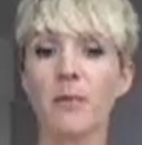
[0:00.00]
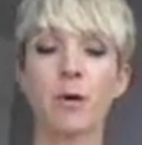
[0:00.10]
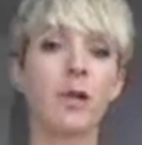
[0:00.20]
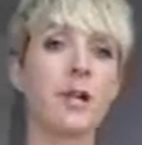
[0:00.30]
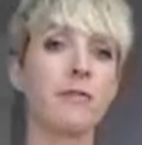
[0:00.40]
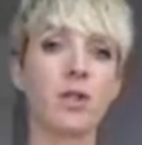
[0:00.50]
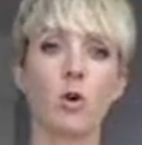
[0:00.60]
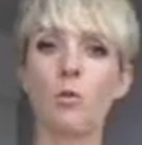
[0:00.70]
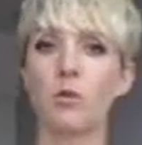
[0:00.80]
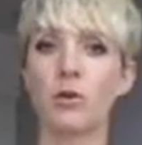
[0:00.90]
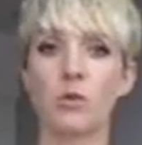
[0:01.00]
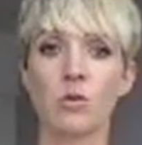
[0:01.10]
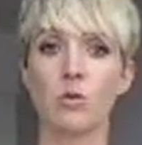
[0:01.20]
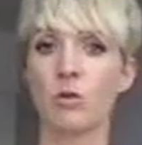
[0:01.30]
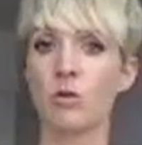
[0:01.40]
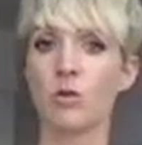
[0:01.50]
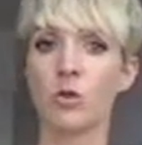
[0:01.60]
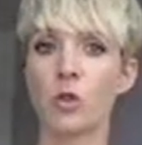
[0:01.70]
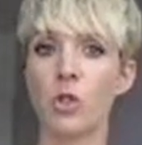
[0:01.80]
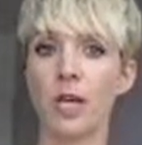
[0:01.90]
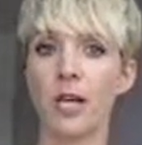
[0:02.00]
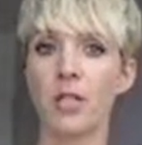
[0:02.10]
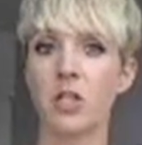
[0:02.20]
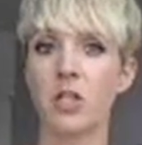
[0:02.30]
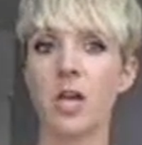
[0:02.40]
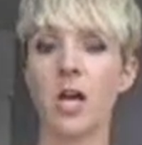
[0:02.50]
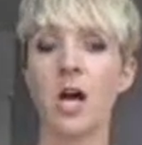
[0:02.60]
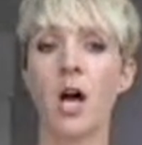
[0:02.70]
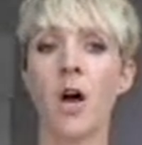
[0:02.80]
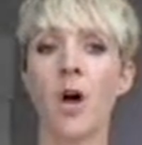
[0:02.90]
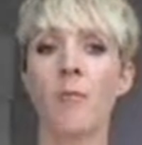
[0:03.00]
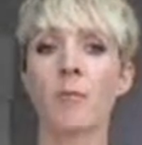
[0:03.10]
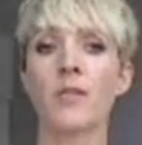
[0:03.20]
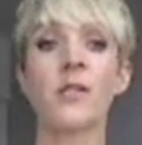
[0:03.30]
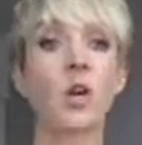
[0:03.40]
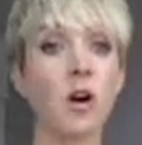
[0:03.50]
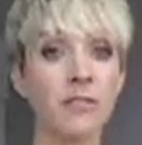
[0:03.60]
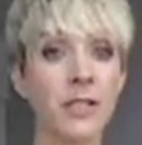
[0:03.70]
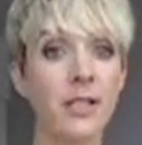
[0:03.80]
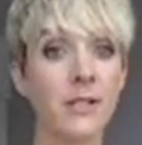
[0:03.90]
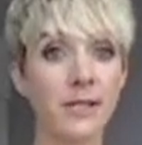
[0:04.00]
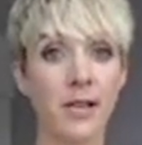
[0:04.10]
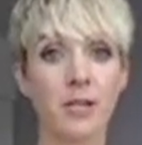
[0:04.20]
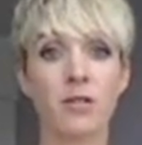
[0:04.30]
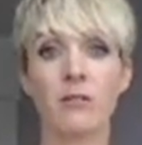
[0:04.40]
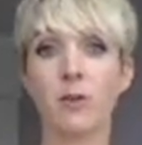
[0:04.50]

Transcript: but leave it open to change. Discovering the sex of your